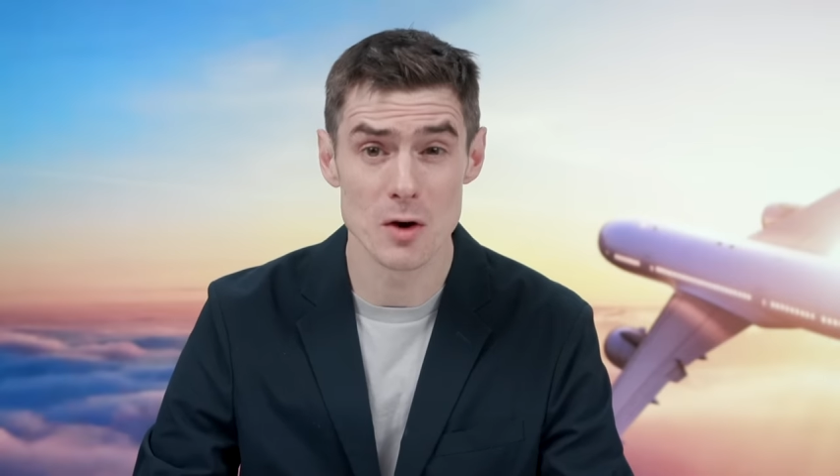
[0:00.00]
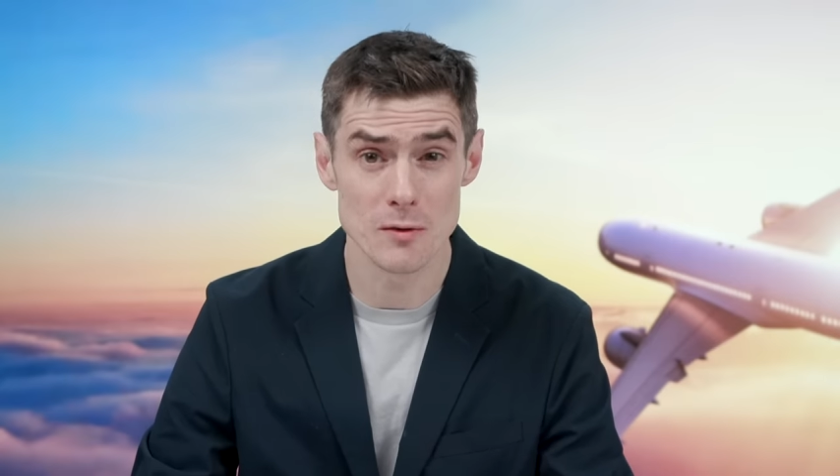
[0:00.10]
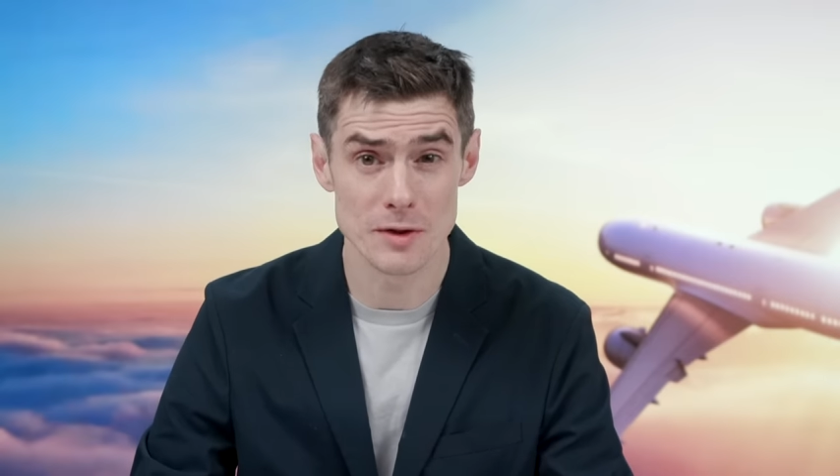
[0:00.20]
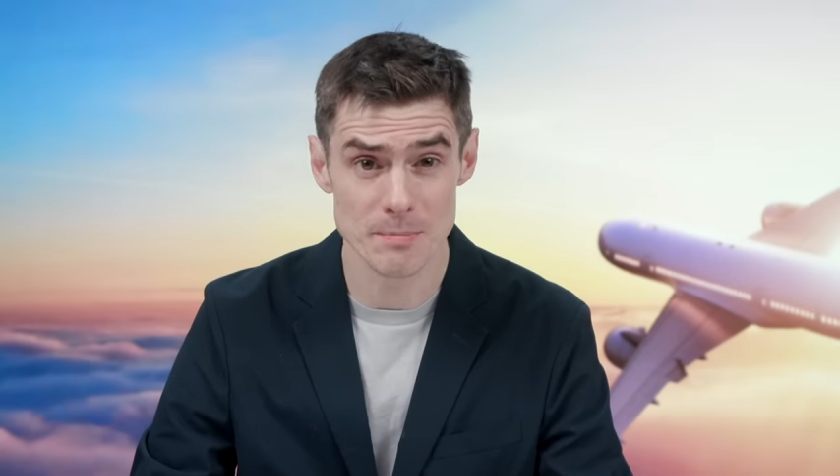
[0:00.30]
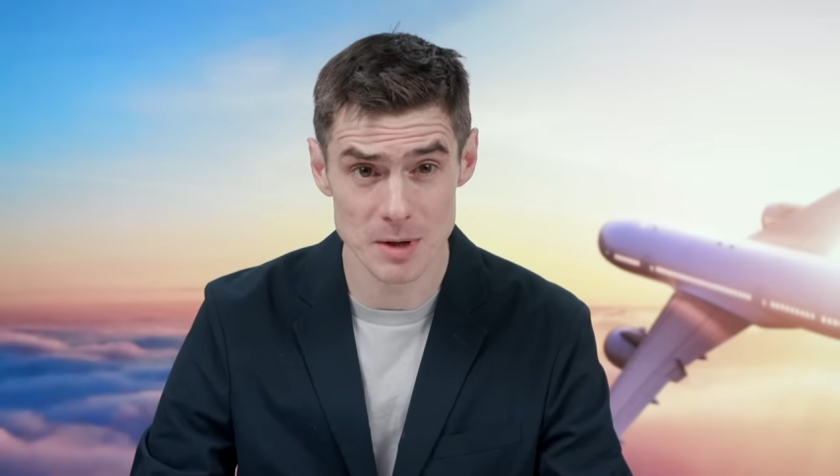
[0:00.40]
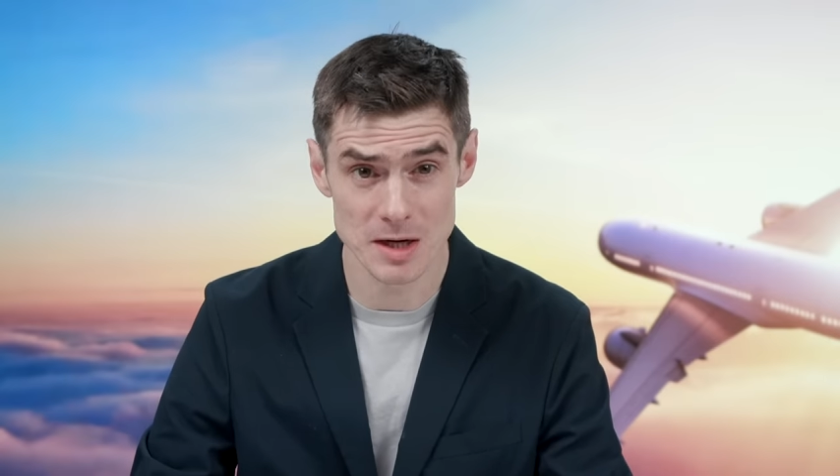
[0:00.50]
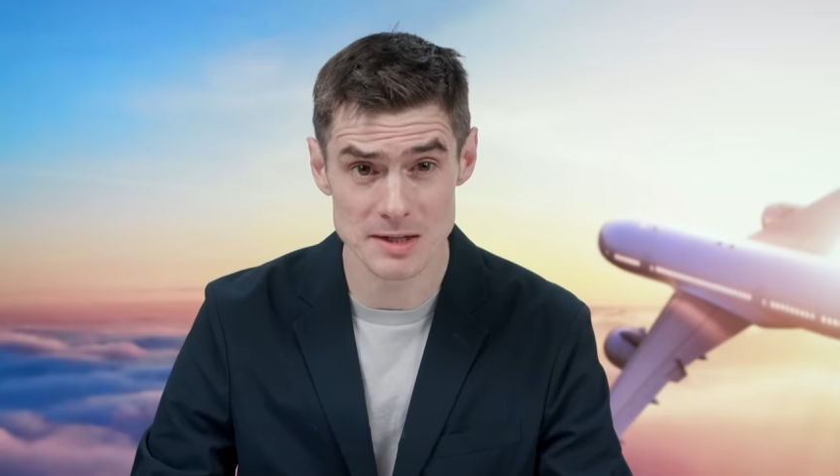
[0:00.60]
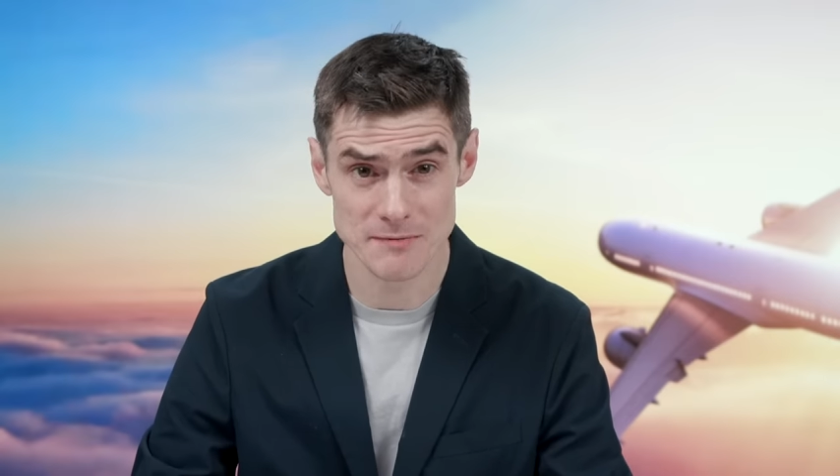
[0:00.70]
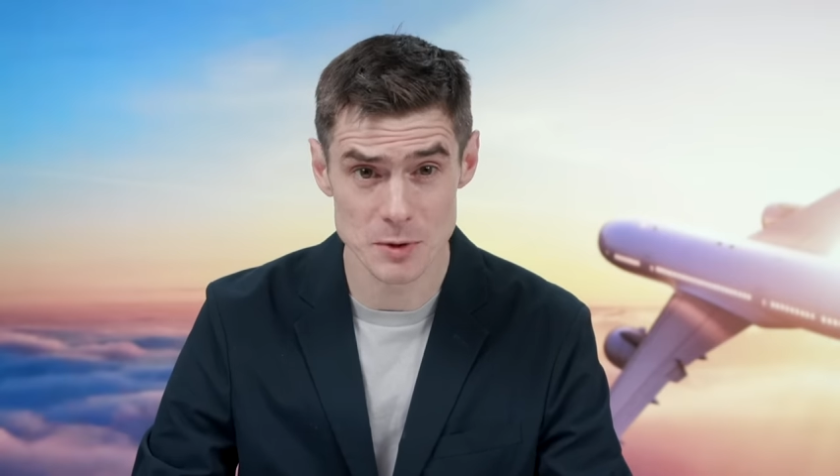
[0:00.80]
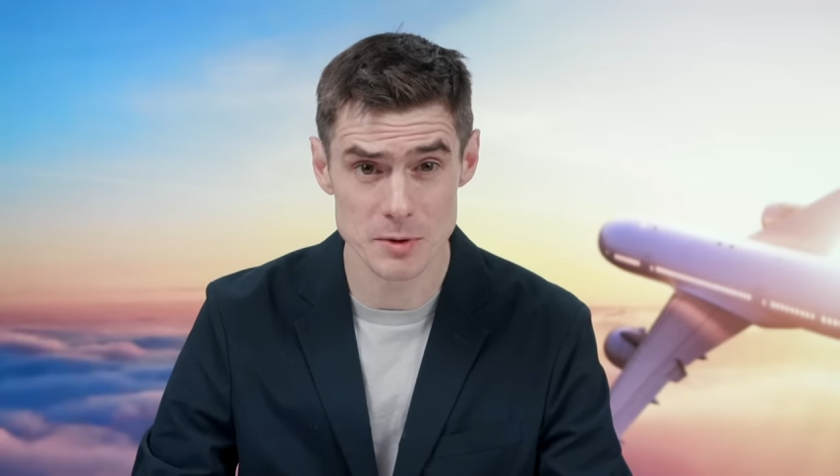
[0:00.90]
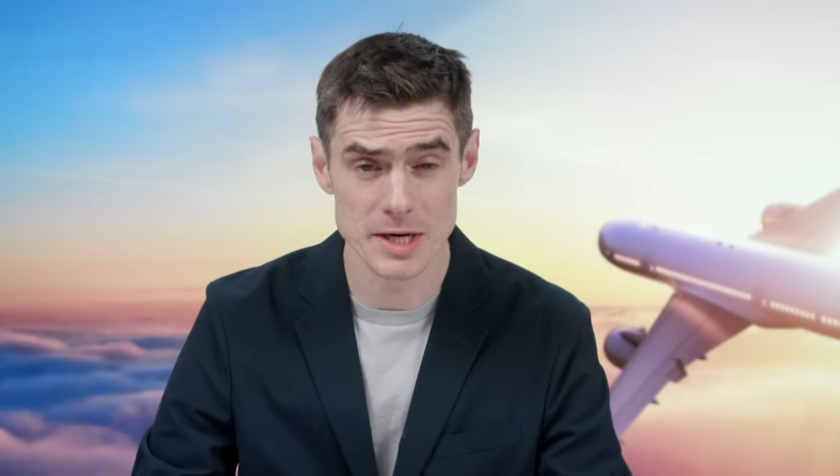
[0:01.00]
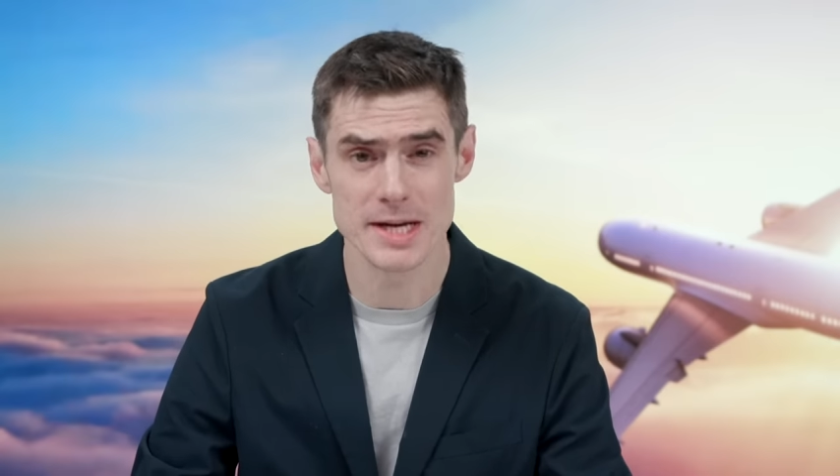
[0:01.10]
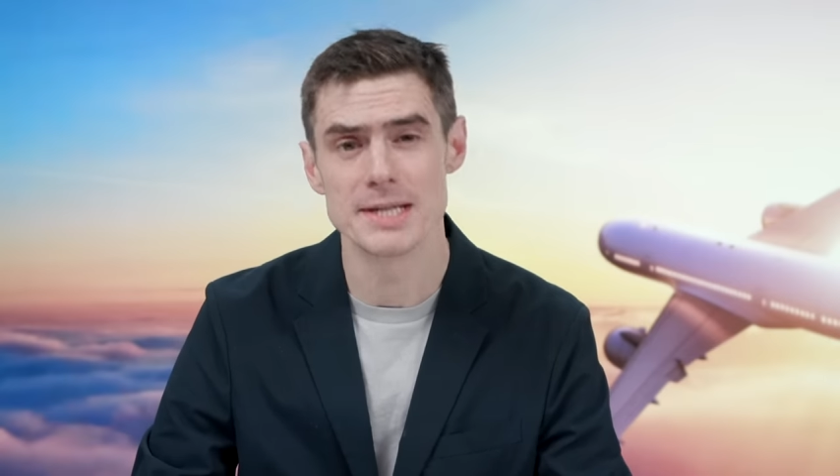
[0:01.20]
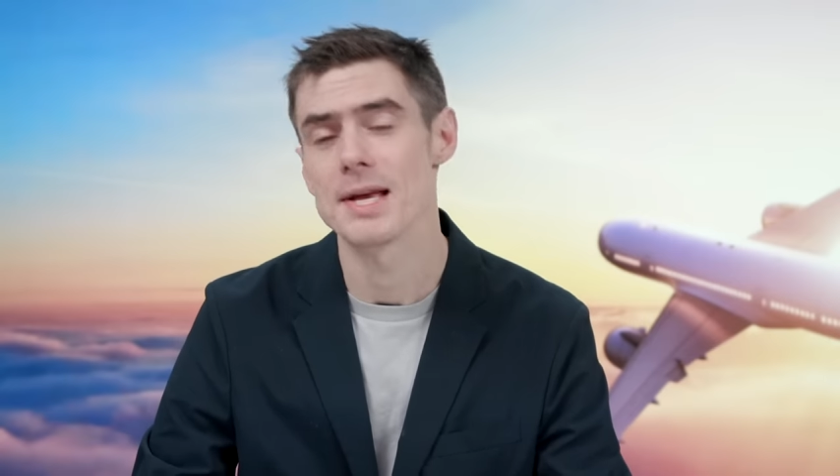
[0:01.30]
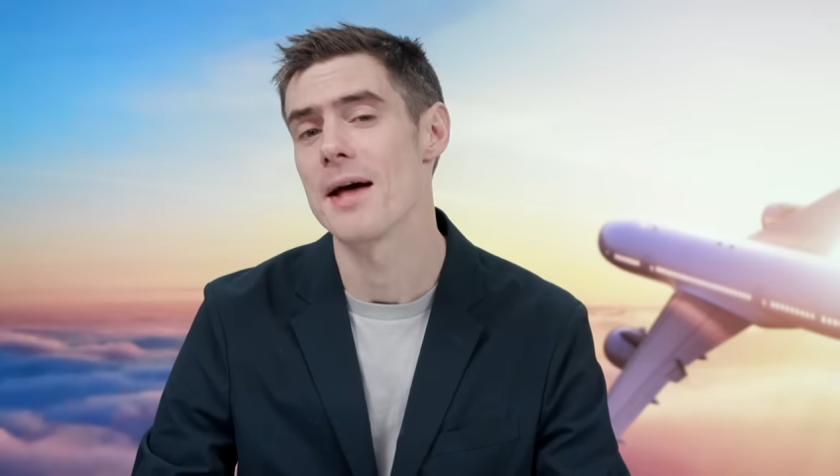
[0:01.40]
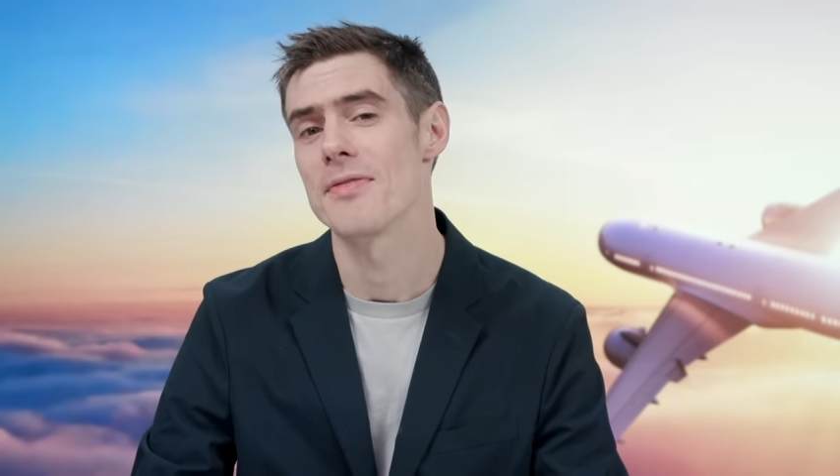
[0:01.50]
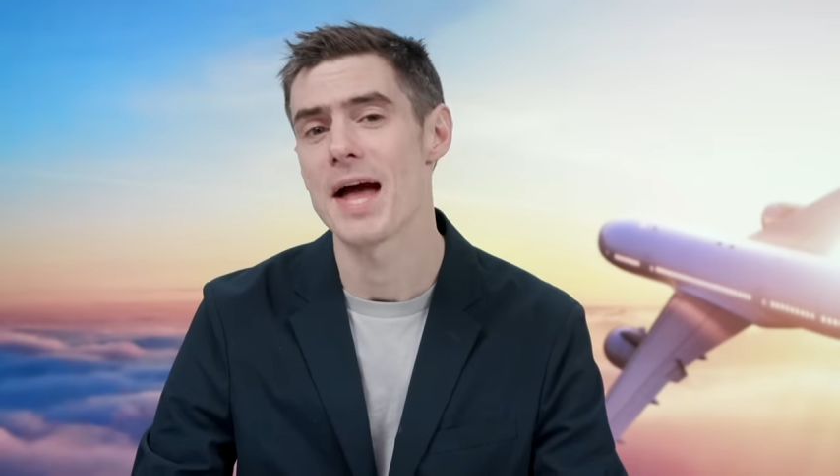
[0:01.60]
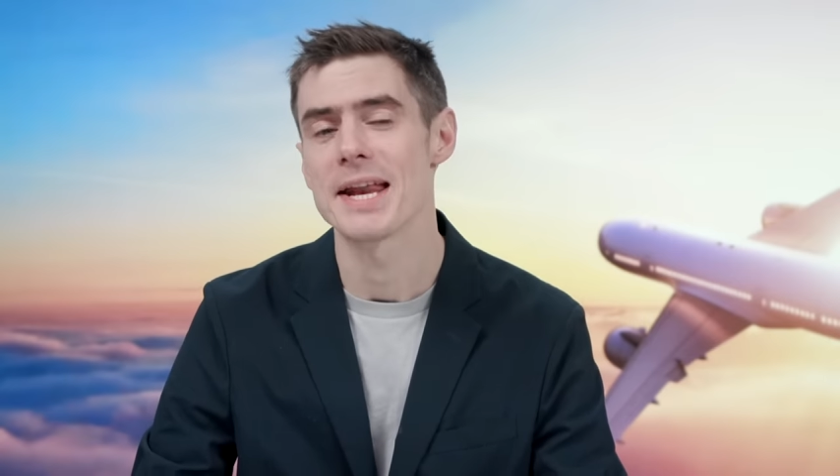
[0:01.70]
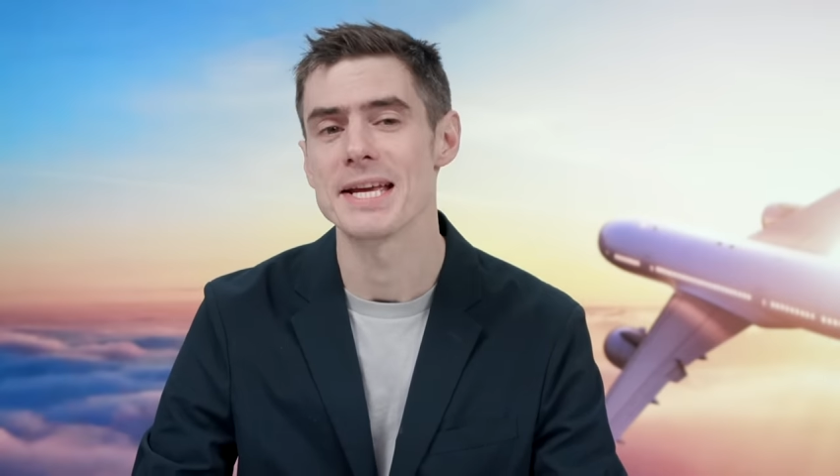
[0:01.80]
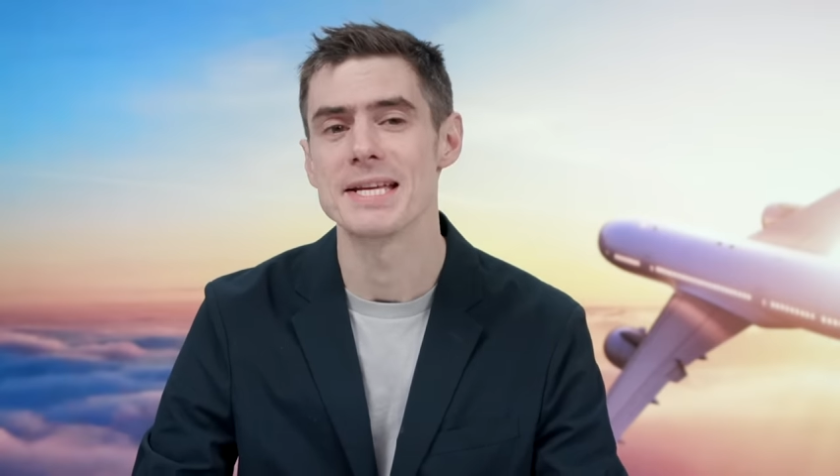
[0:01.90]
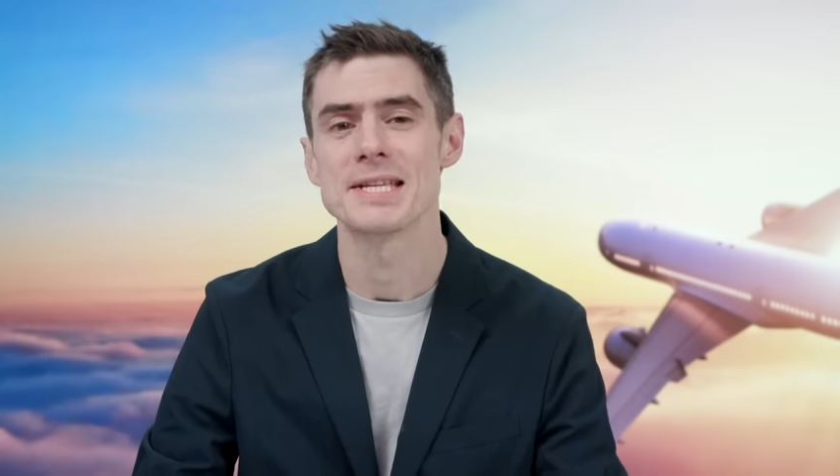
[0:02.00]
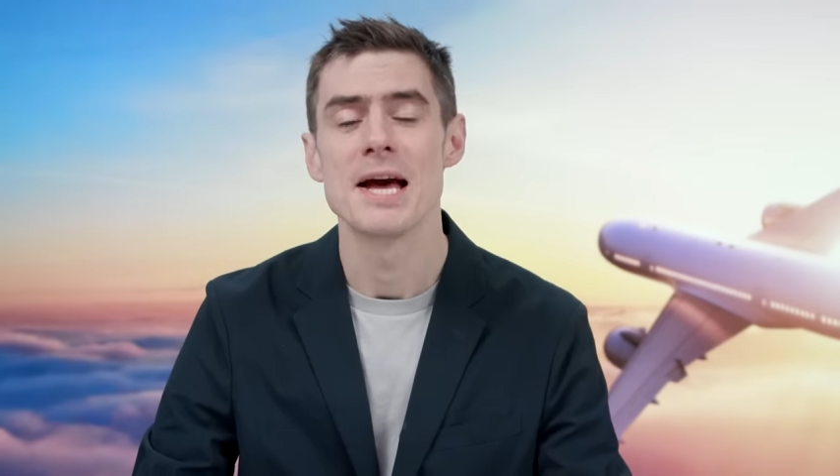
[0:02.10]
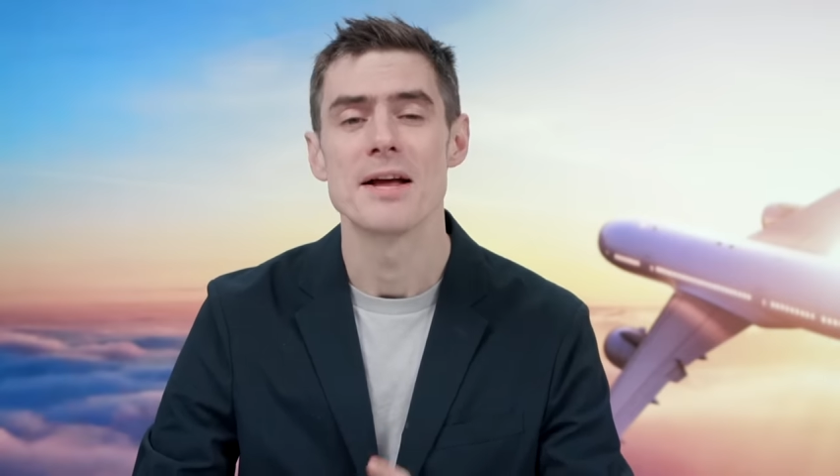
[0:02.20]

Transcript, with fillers: over the past few years, and that is